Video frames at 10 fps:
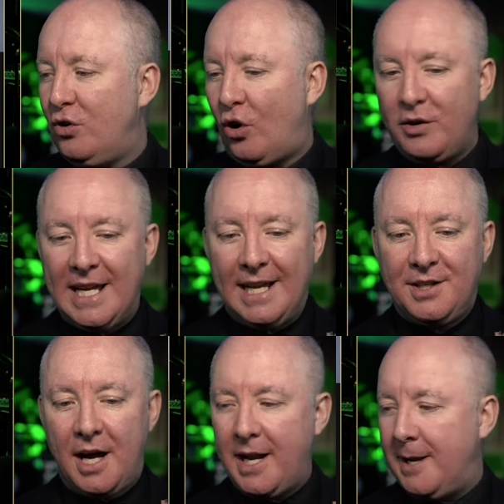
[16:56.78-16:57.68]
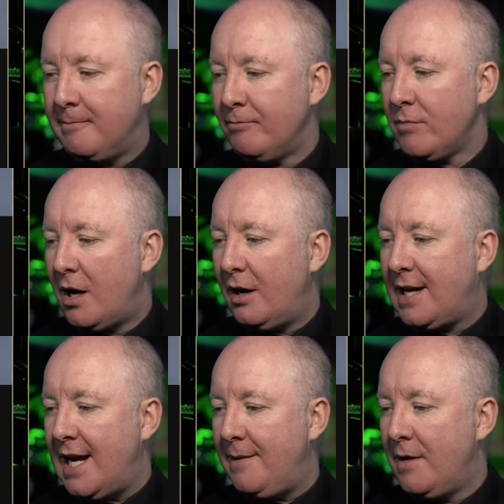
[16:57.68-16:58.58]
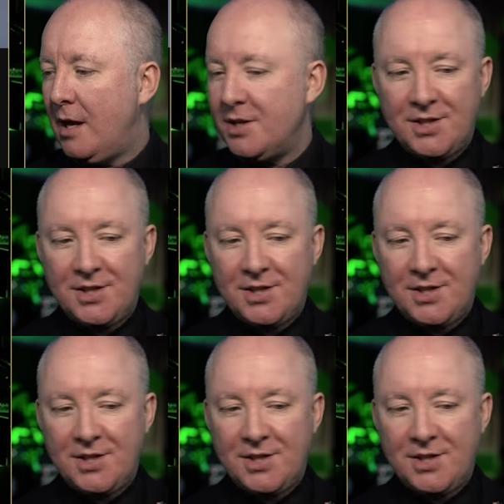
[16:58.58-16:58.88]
not yet done it, okay?